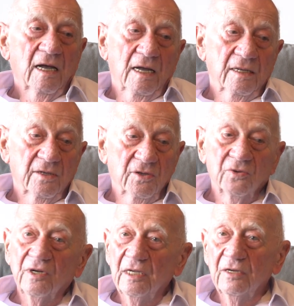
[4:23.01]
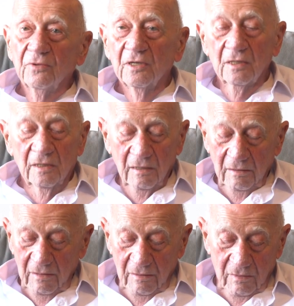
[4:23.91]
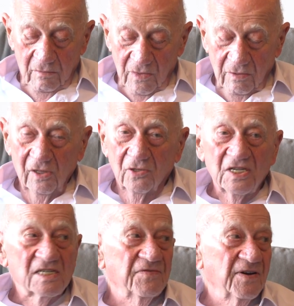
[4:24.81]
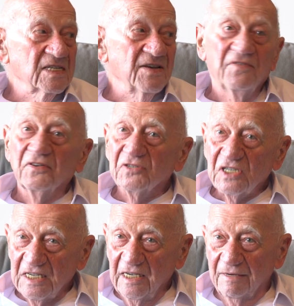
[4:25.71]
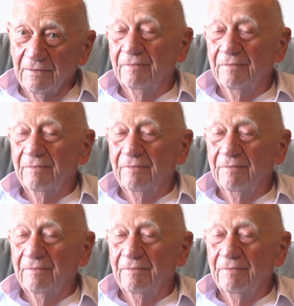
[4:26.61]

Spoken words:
And you and he were the closest friends I've ever seen.